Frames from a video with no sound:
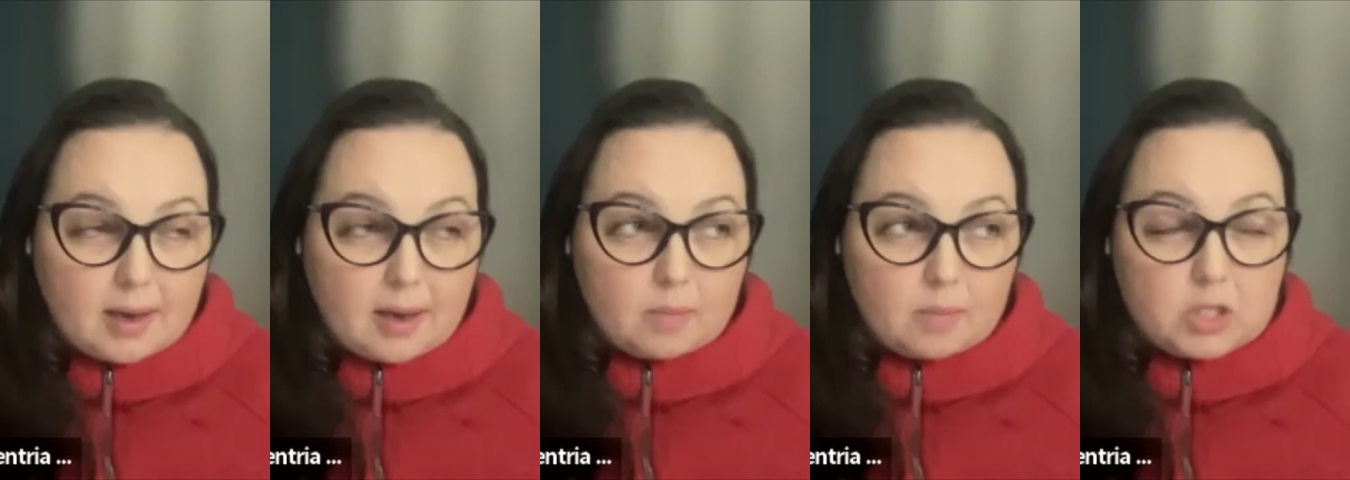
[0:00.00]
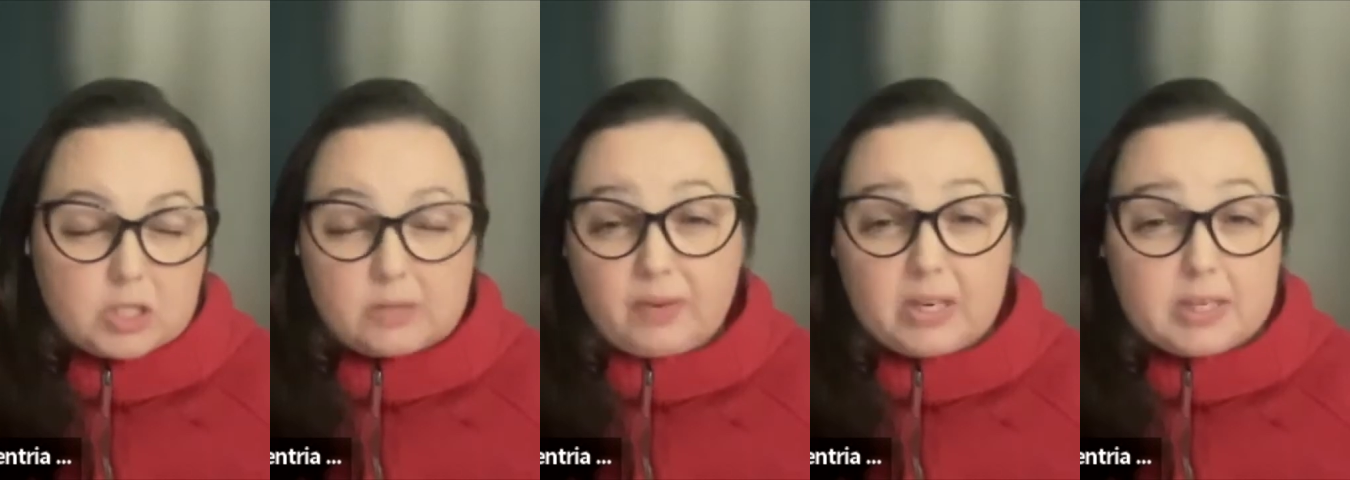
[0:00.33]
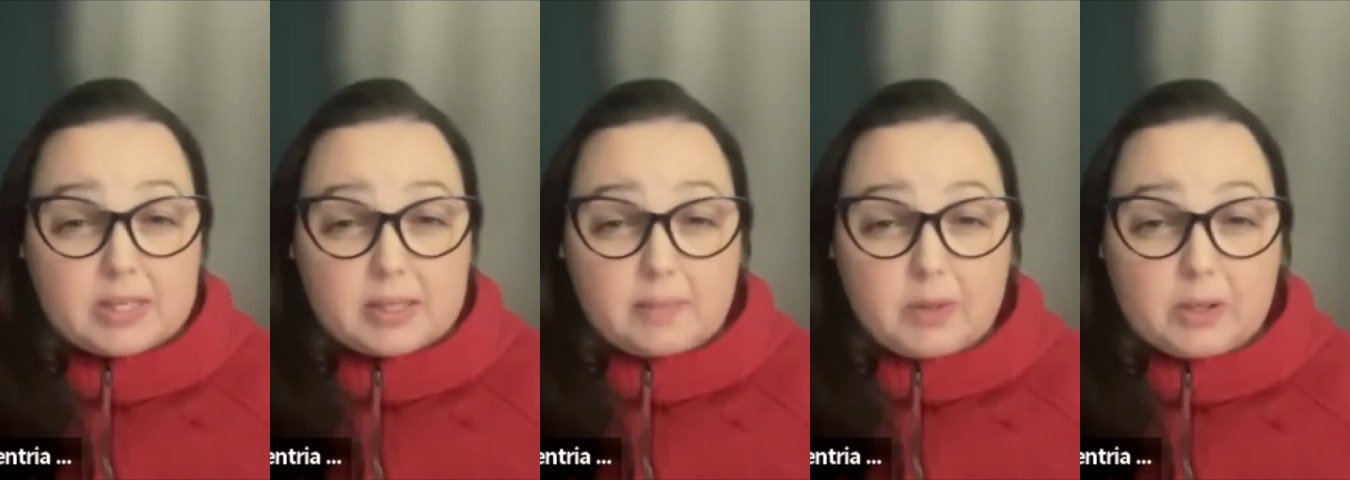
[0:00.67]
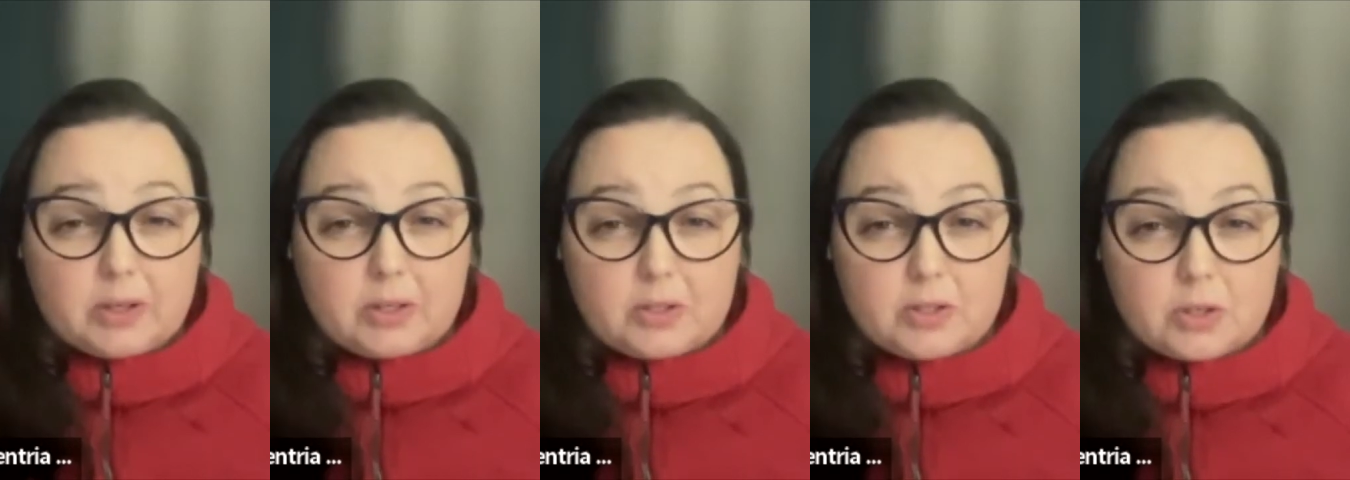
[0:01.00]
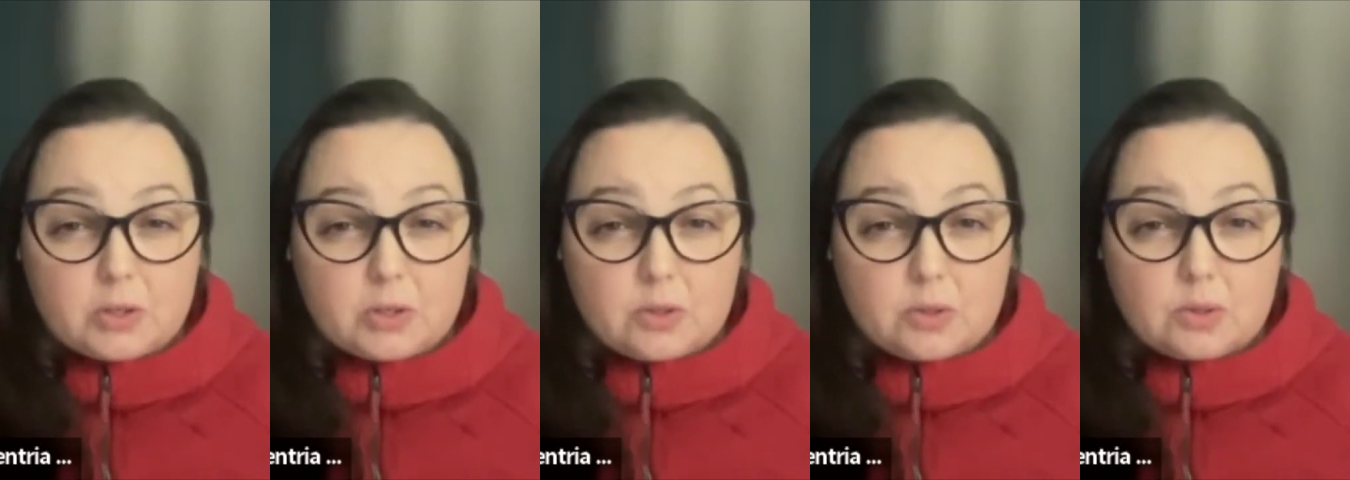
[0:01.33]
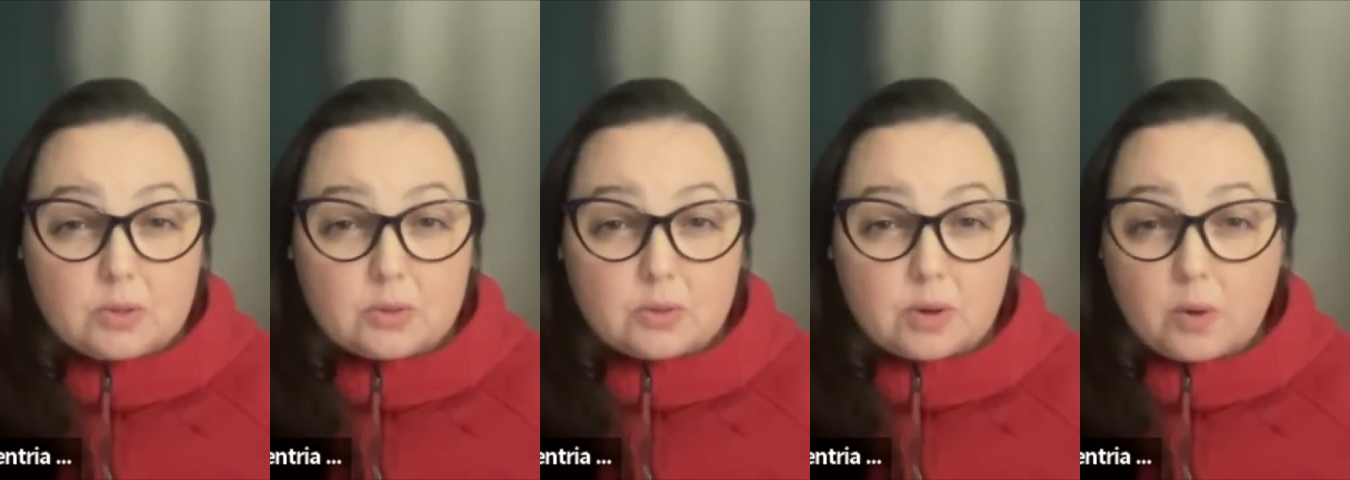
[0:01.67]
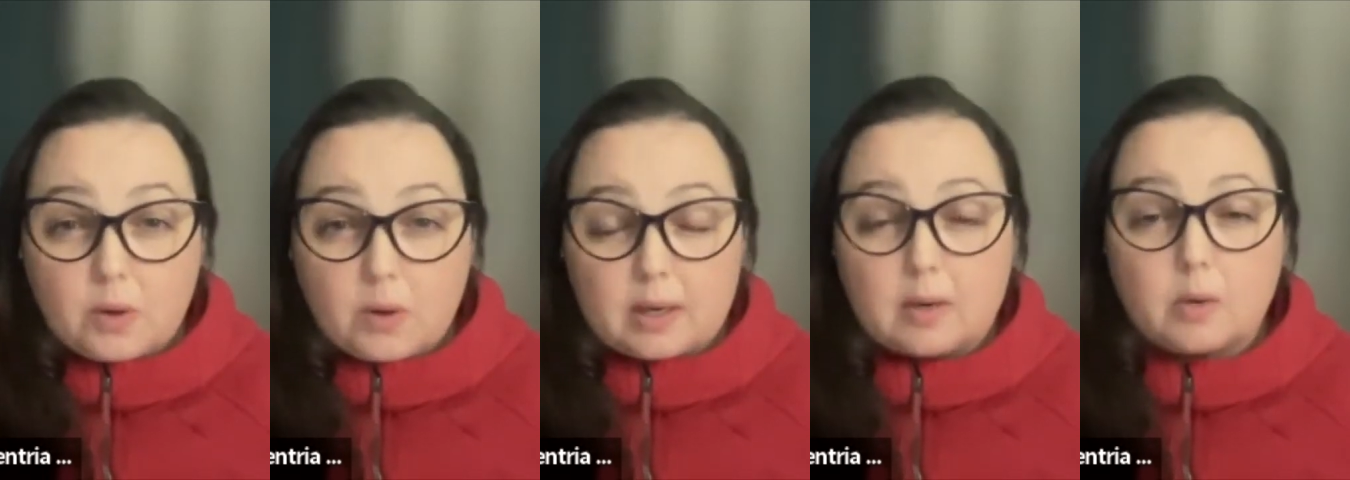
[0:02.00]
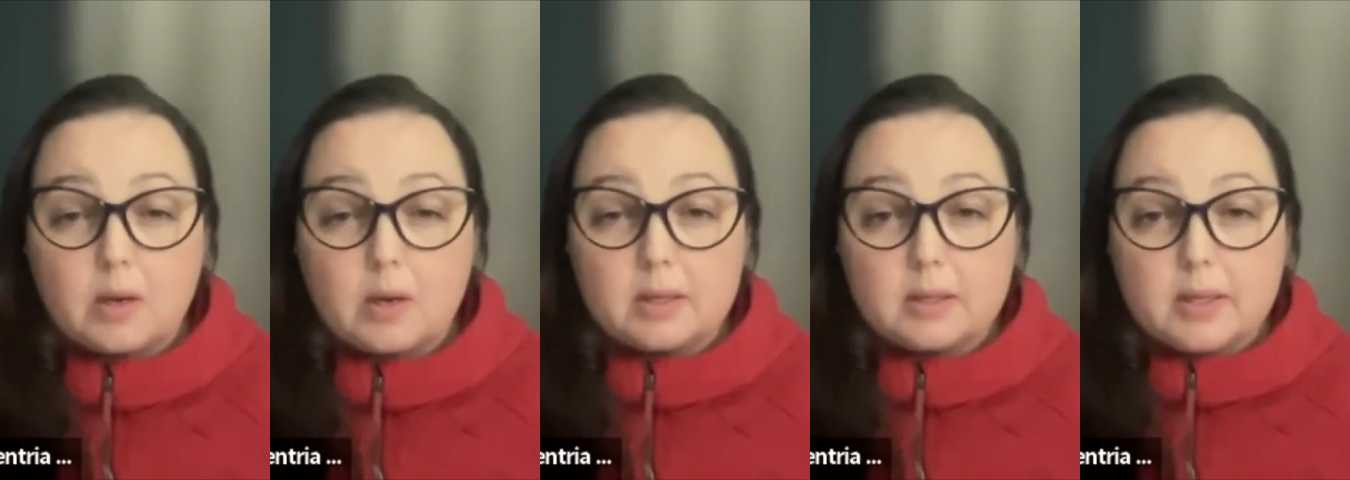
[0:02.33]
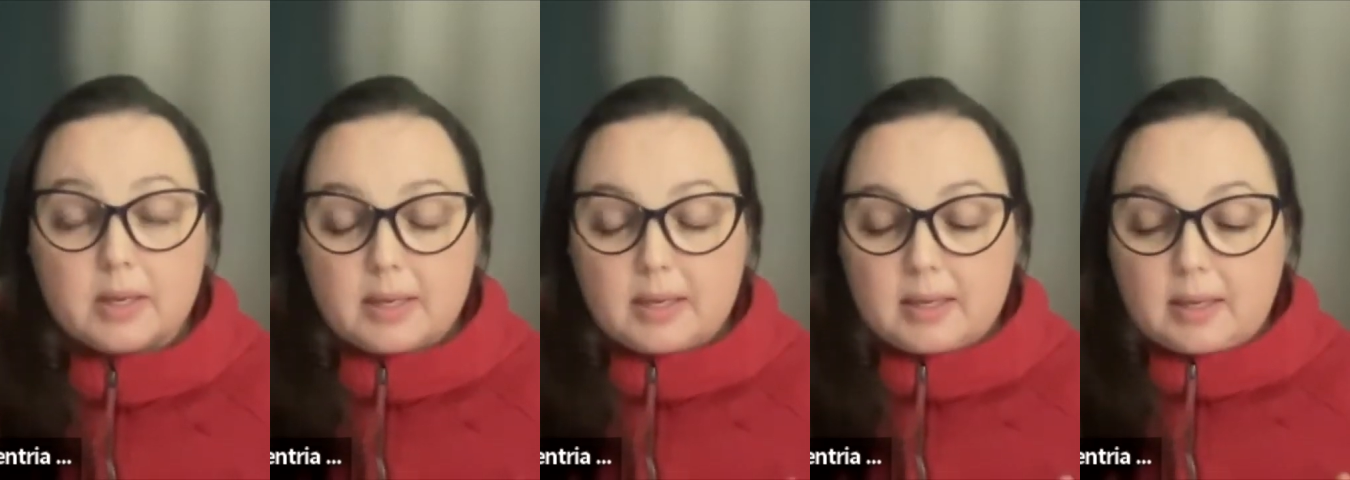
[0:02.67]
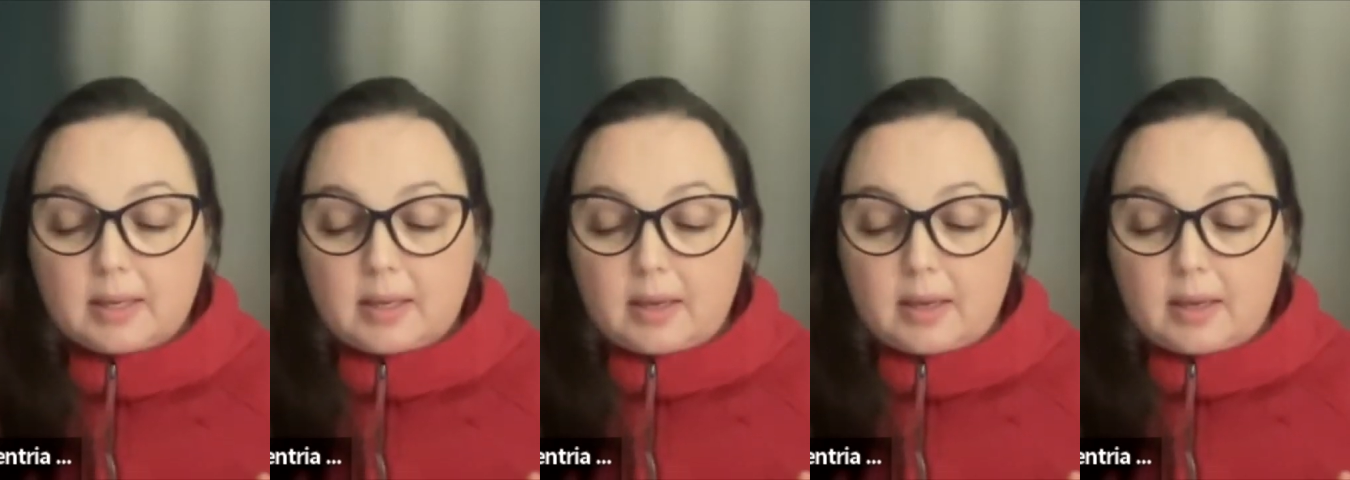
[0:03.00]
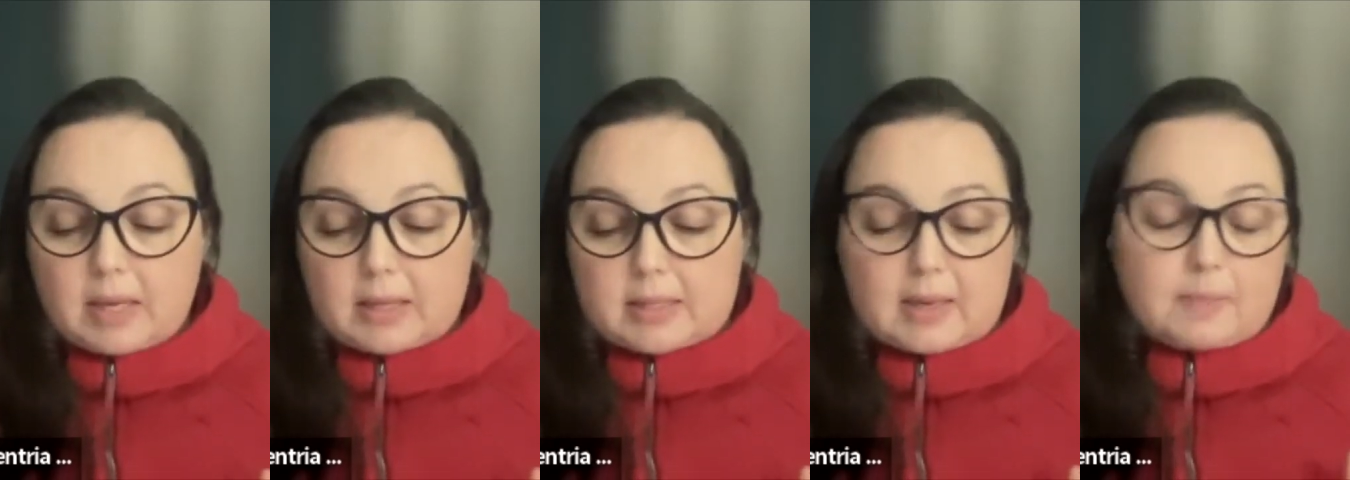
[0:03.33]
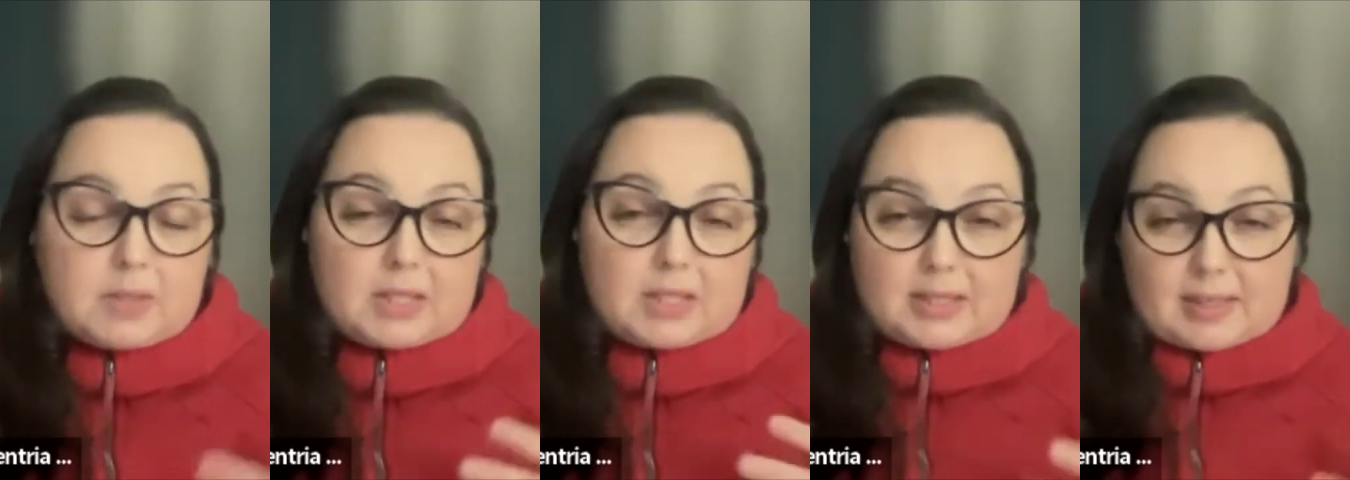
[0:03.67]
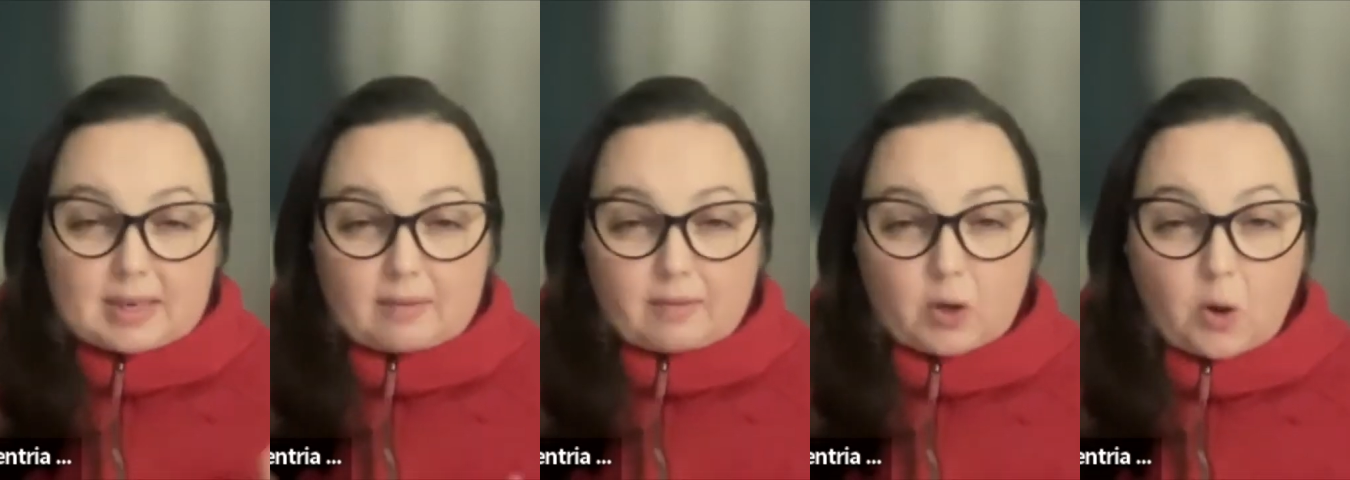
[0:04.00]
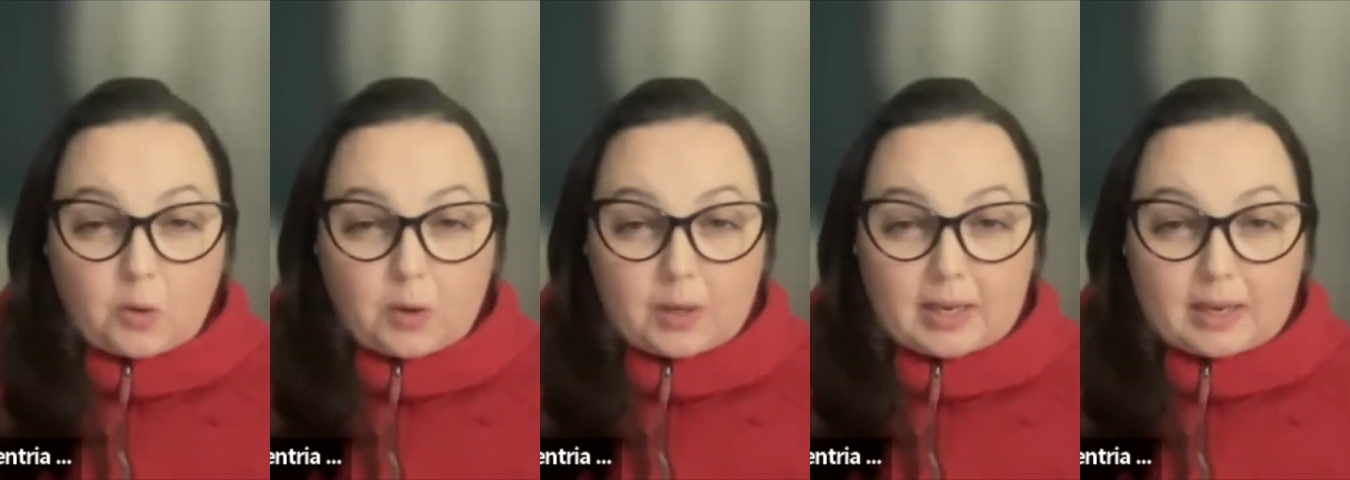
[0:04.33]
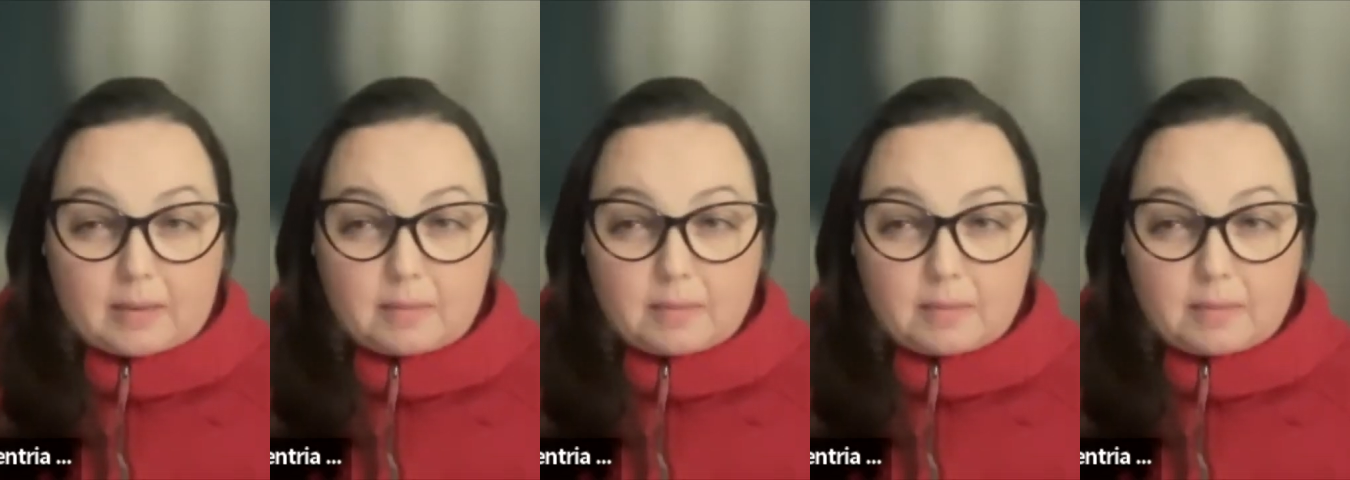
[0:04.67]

which is very similar to coconut oil, except it doesn't have the coconut